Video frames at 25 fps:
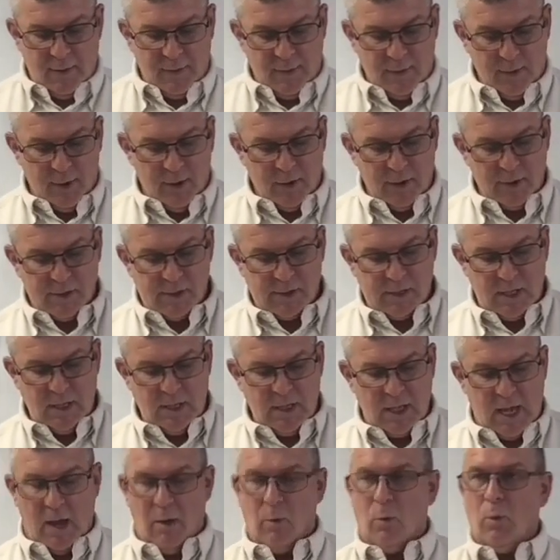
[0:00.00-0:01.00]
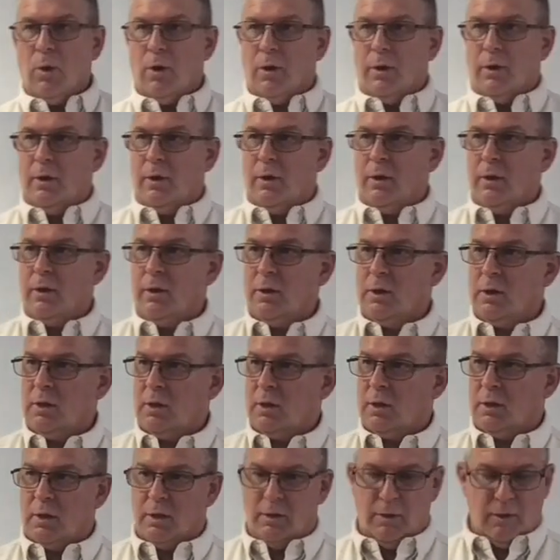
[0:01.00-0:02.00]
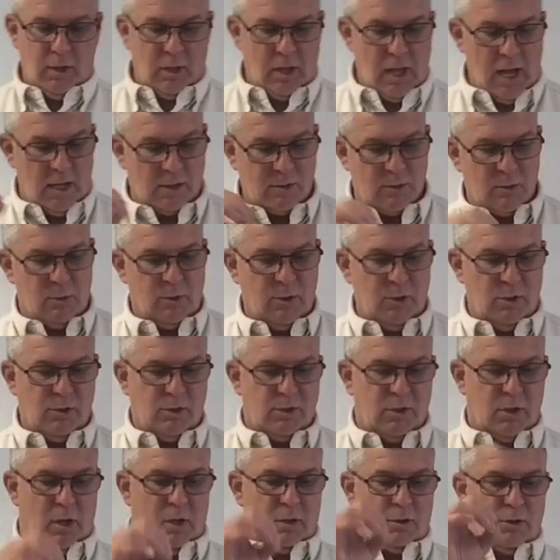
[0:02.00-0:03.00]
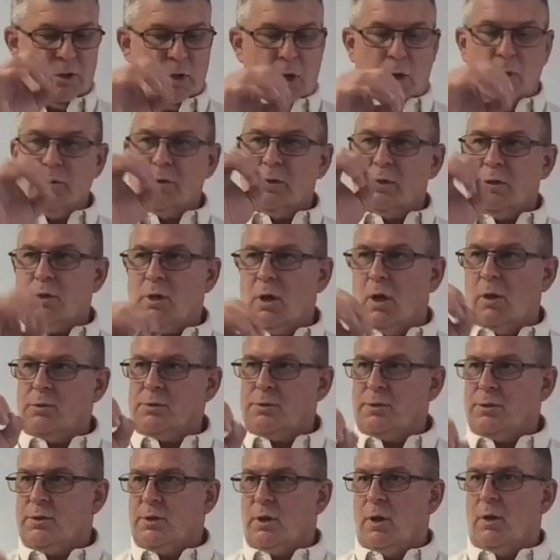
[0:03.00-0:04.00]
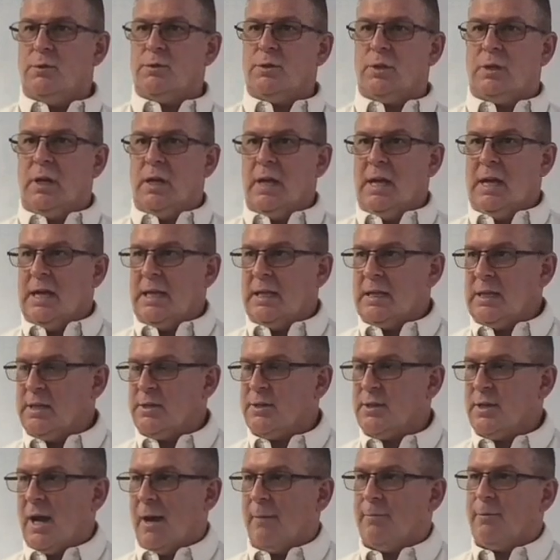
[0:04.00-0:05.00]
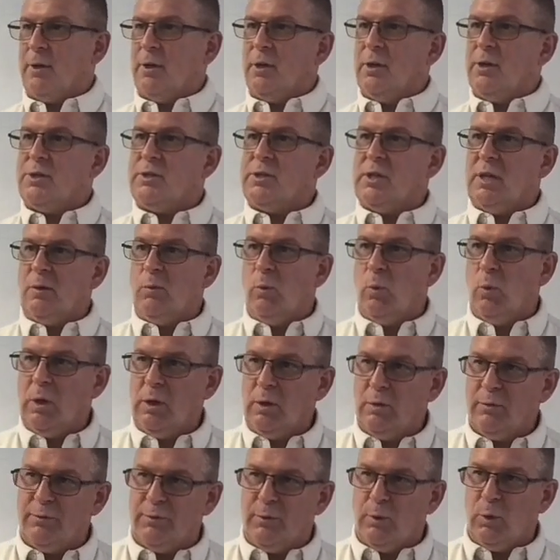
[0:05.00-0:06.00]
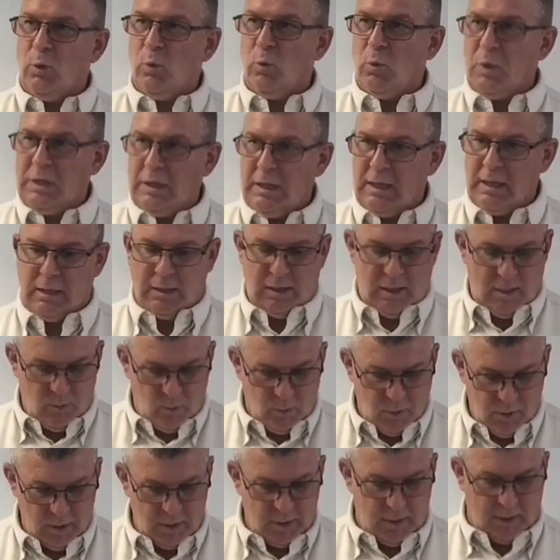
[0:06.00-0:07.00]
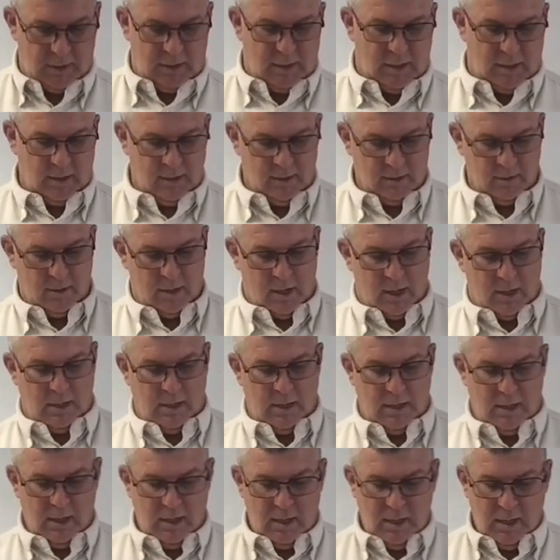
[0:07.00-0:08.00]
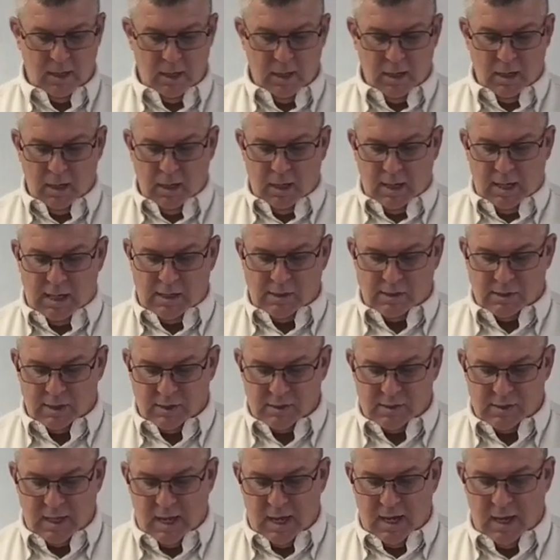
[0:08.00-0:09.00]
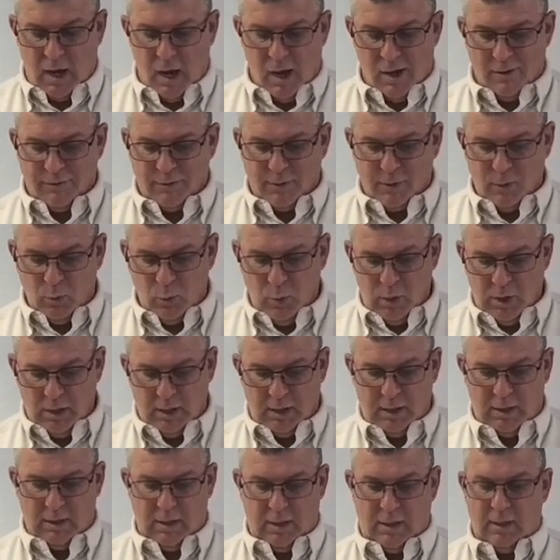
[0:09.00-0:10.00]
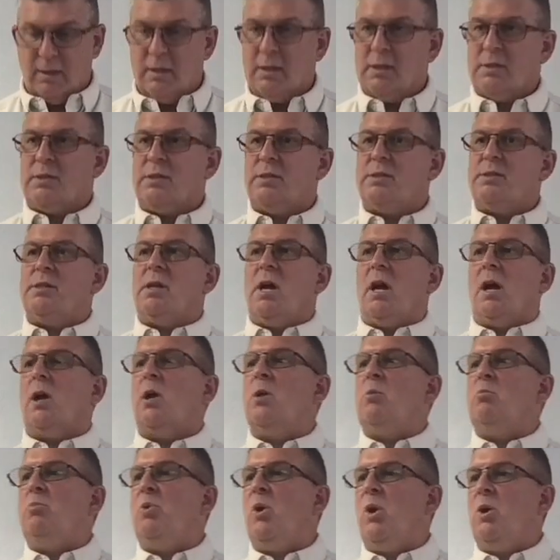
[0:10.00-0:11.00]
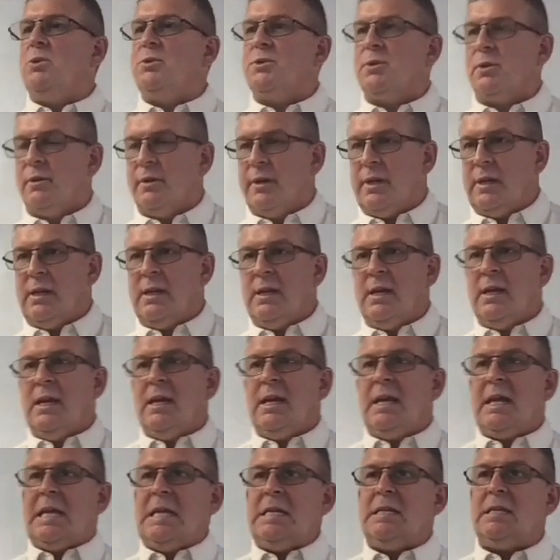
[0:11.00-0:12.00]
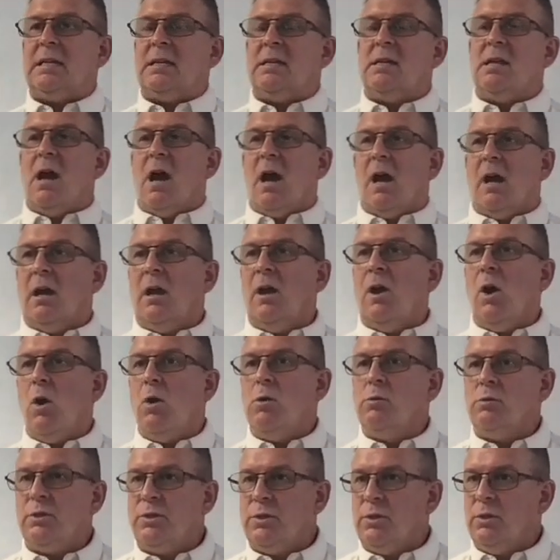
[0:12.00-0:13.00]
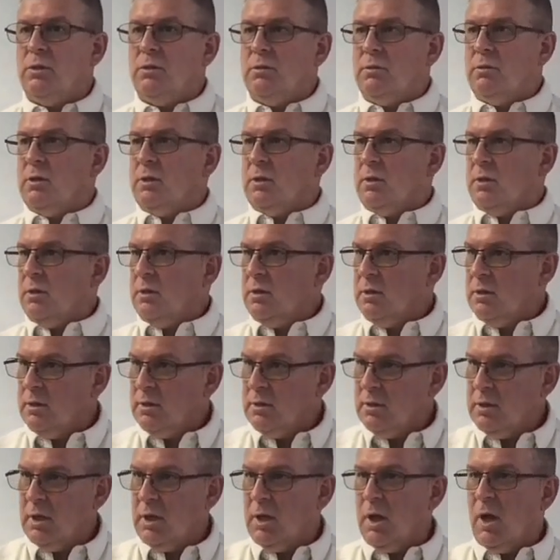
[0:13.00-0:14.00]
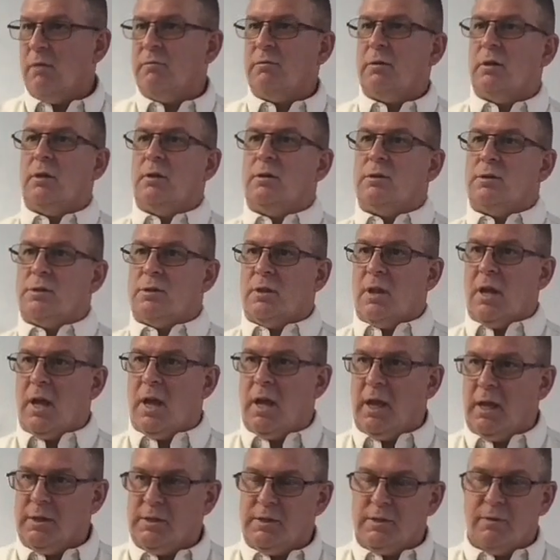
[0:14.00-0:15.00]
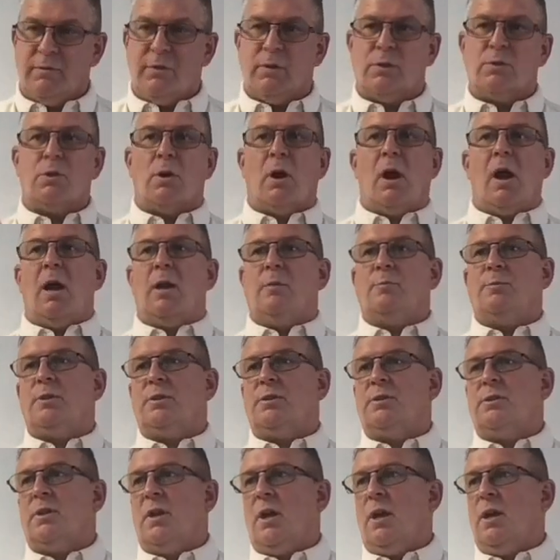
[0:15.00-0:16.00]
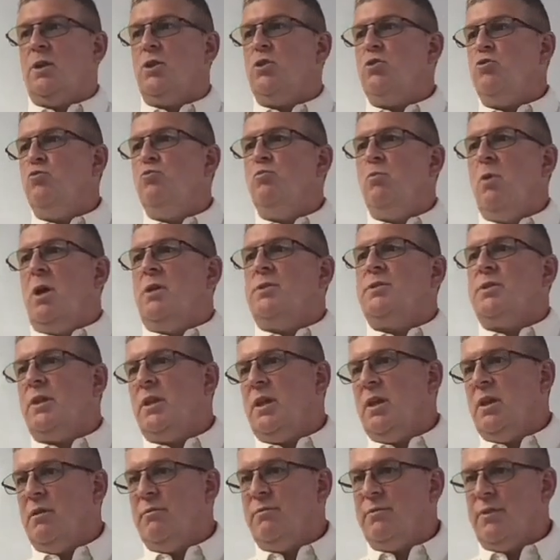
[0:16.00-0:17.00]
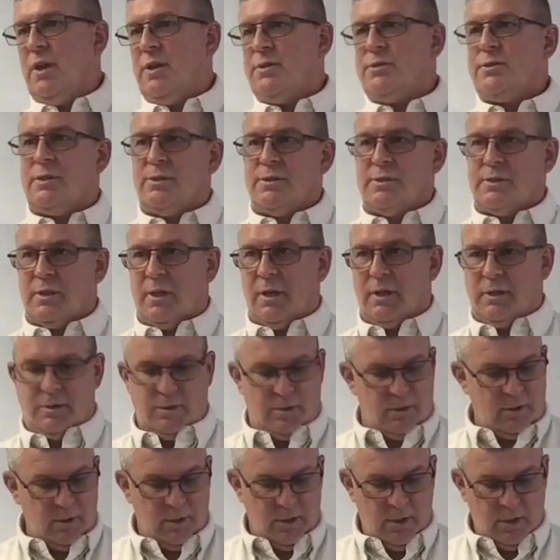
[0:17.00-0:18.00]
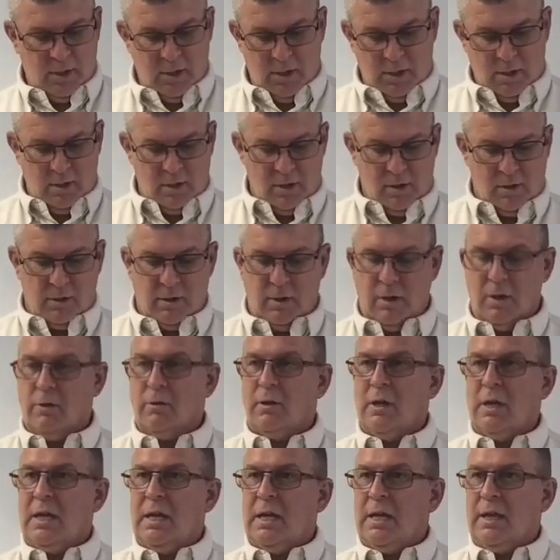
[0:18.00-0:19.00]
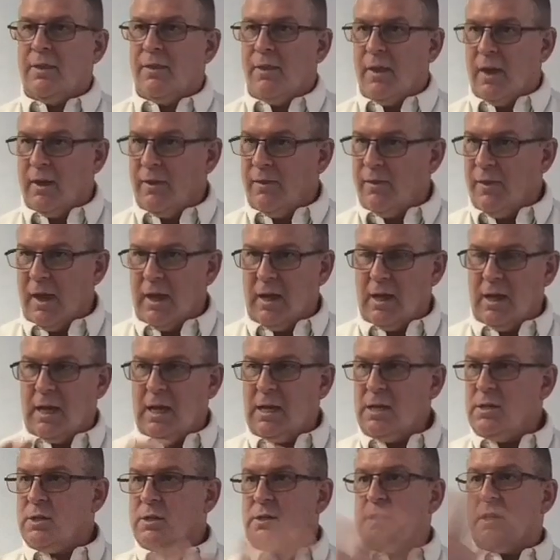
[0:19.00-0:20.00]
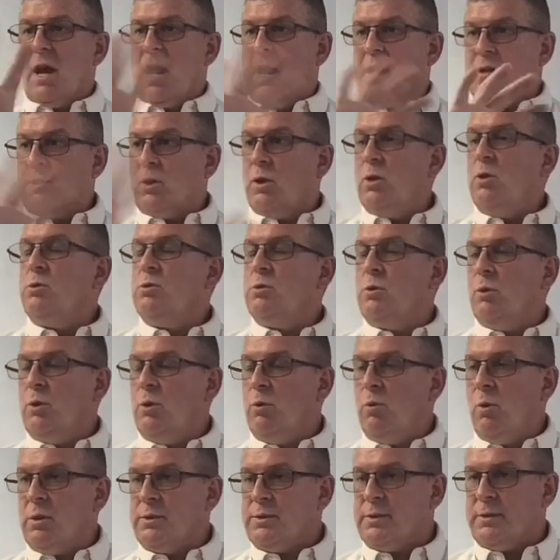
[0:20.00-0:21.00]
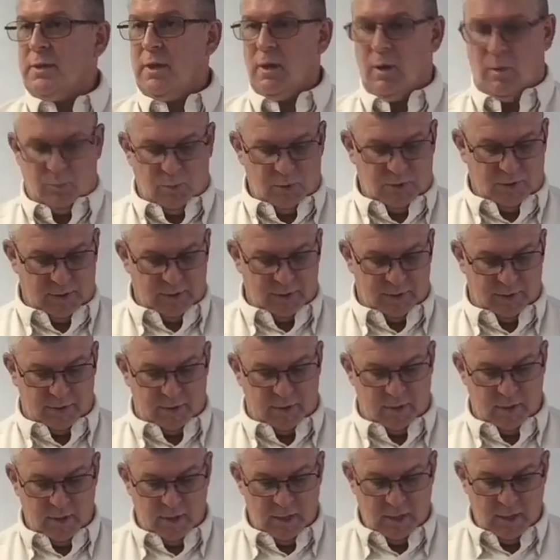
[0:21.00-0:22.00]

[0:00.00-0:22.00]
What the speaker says: You're going to see that word. In the last one, you saw chosen, chosen, chosen. In this chapter, you're going to see willful, willingly, willingly. Okay? He says they offered willingly. This is not compulsory. He did not go to the governors, the heads of the tribes, and say, you must give thus and such. No, no, no. He just asked, who wants to help with this?